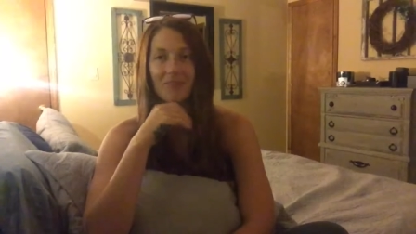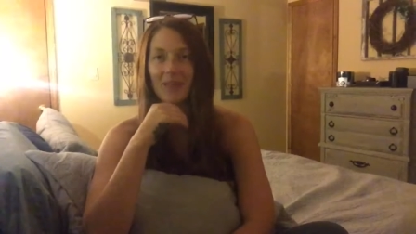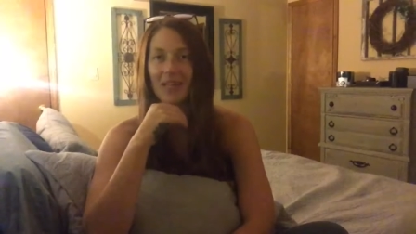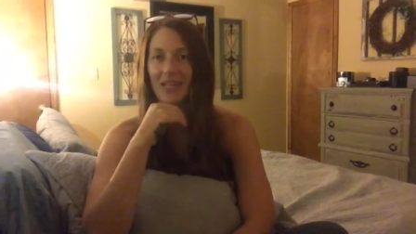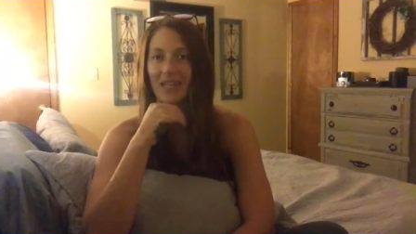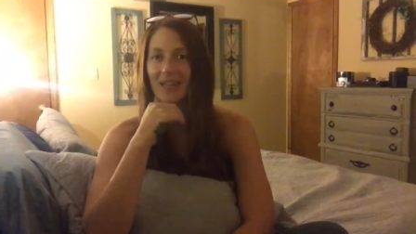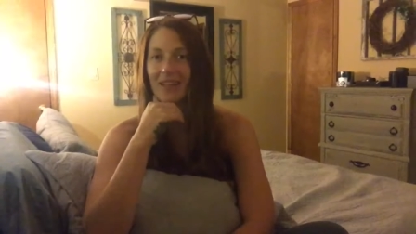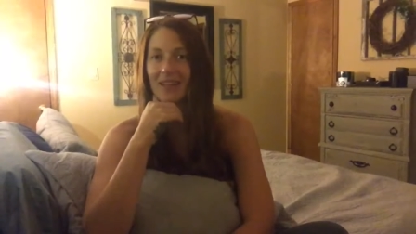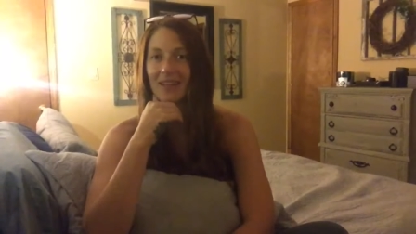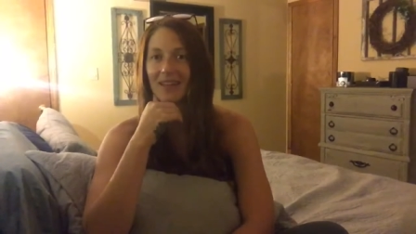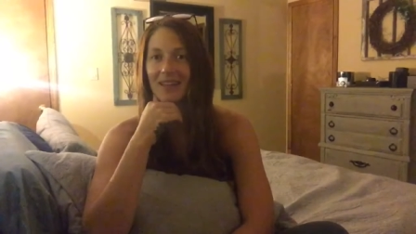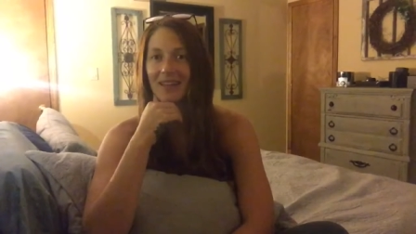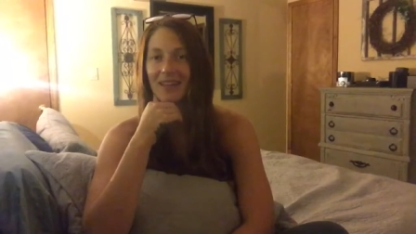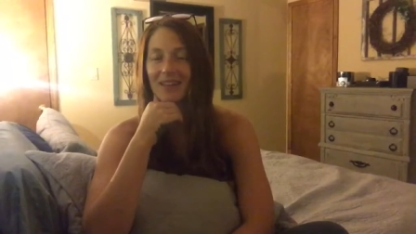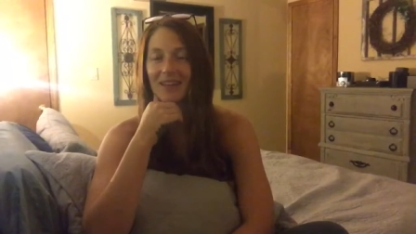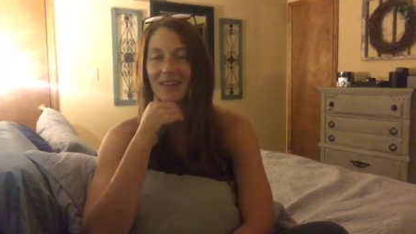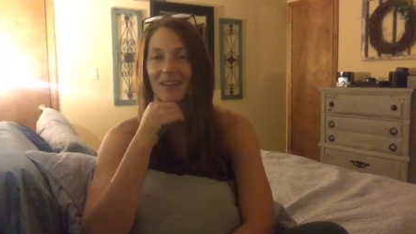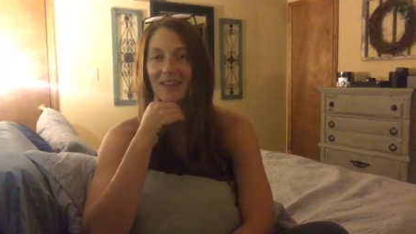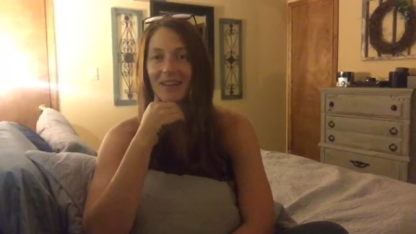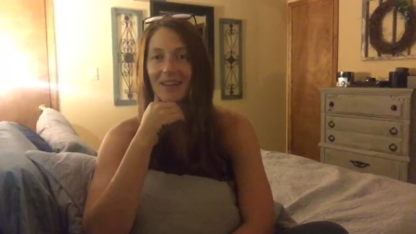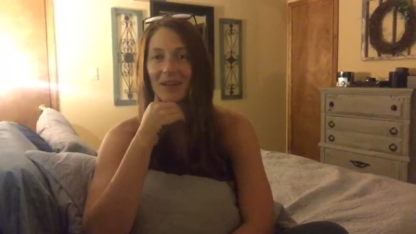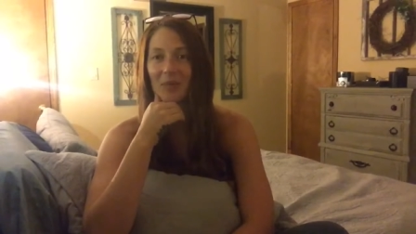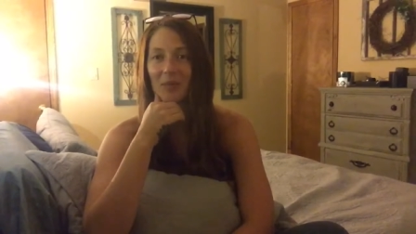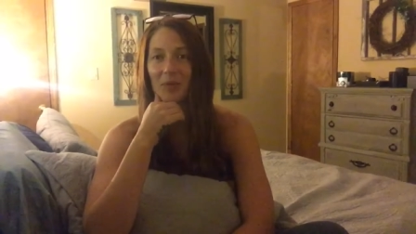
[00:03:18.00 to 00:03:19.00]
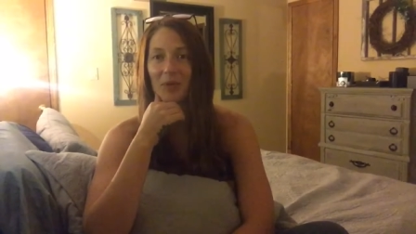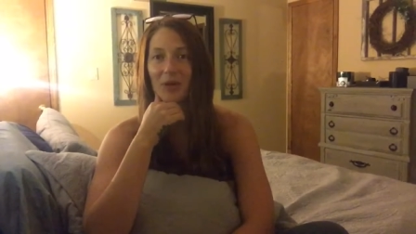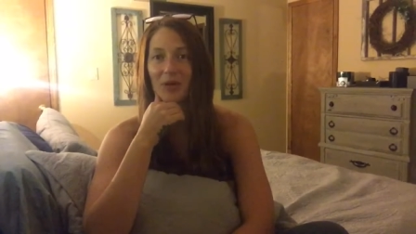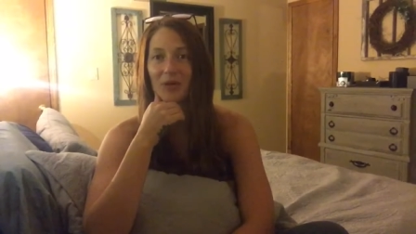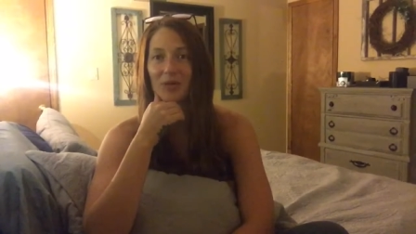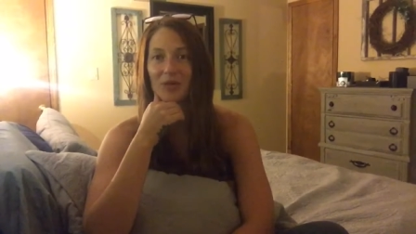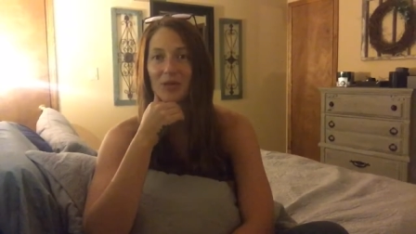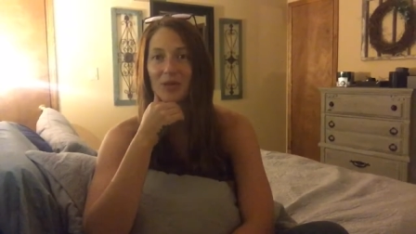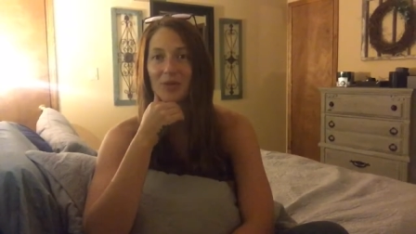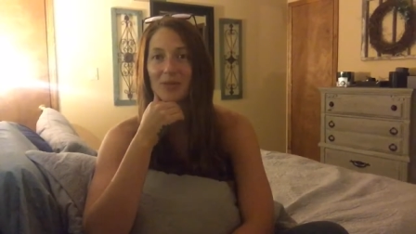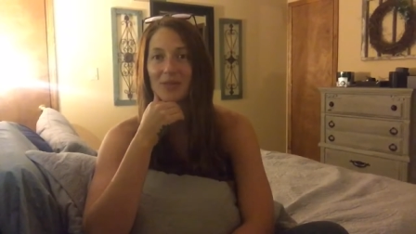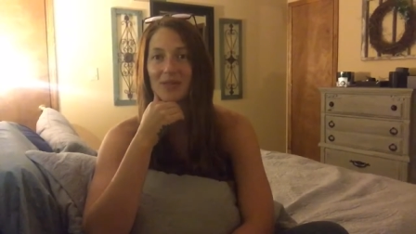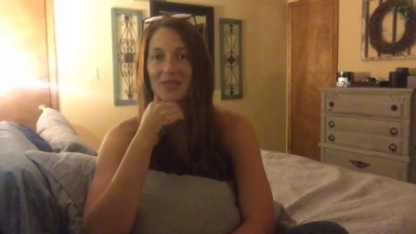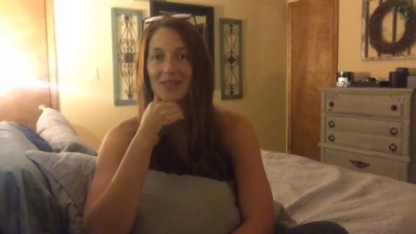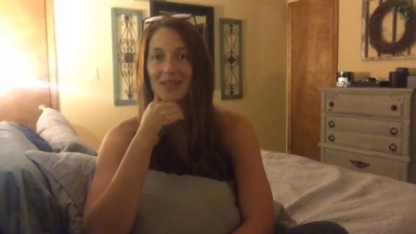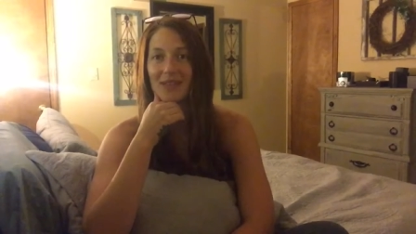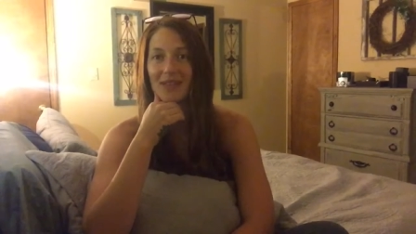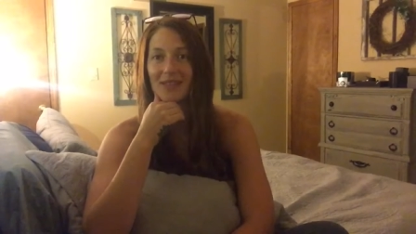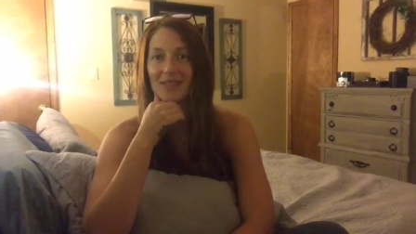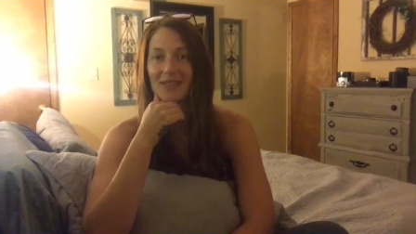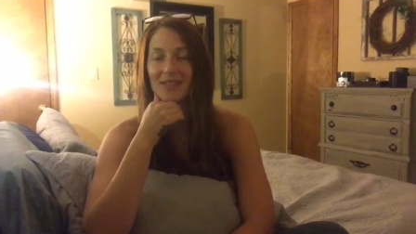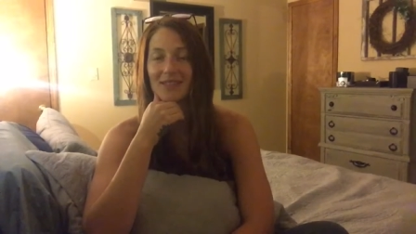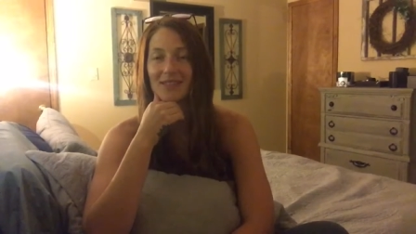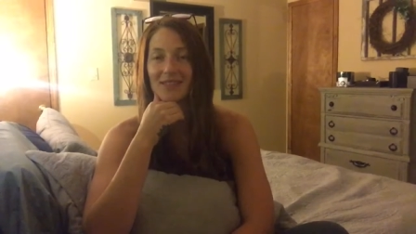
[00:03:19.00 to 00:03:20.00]
it, it can come in all shapes and
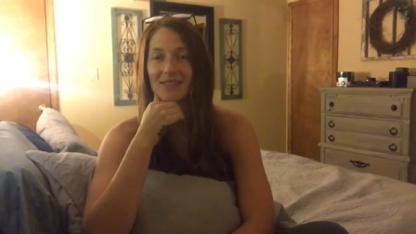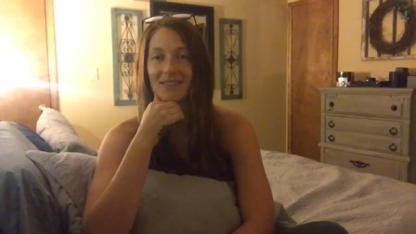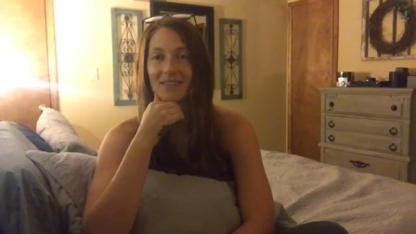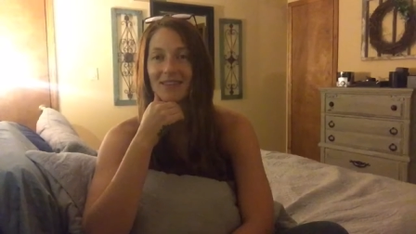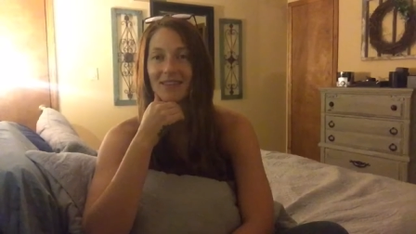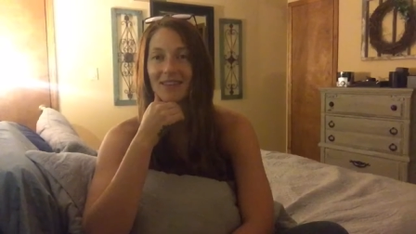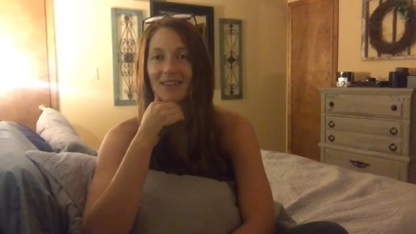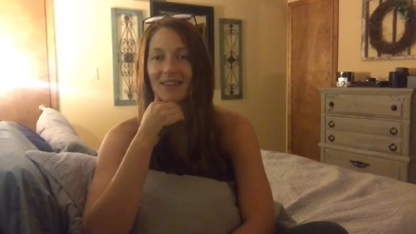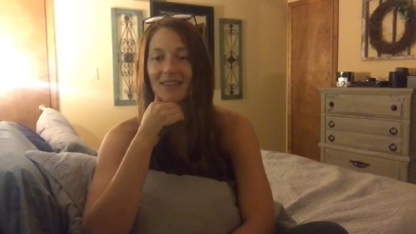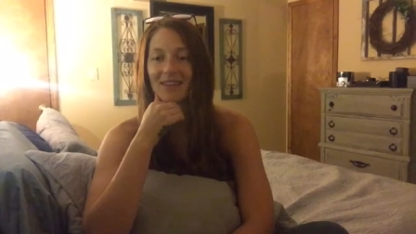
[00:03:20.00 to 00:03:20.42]
sizes